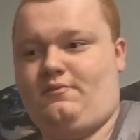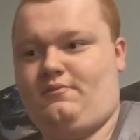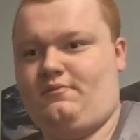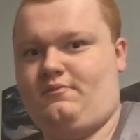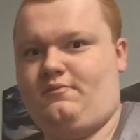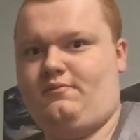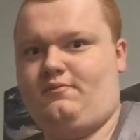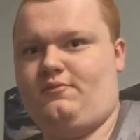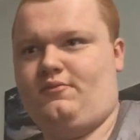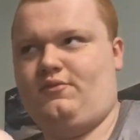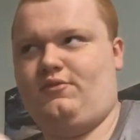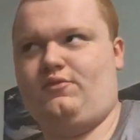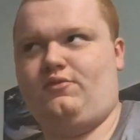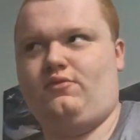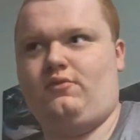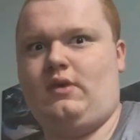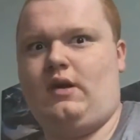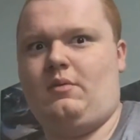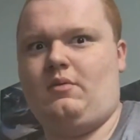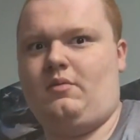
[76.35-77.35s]

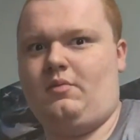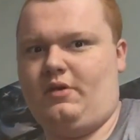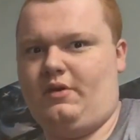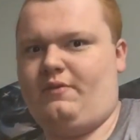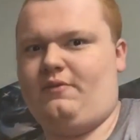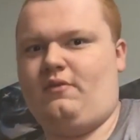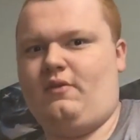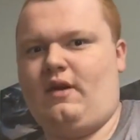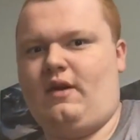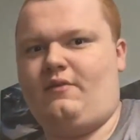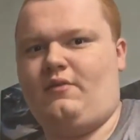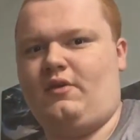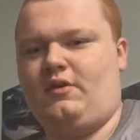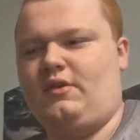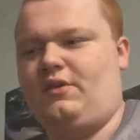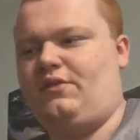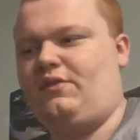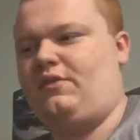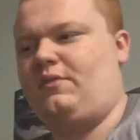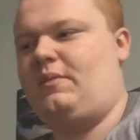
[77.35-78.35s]
probably forever,
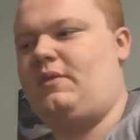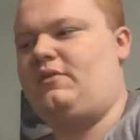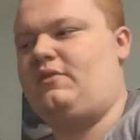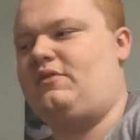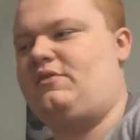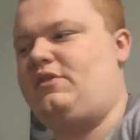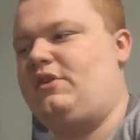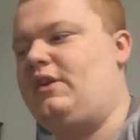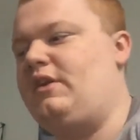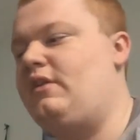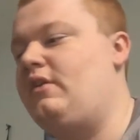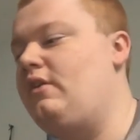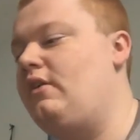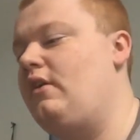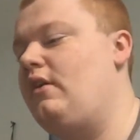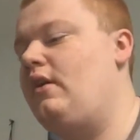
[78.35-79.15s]
unless it's a piece of shit.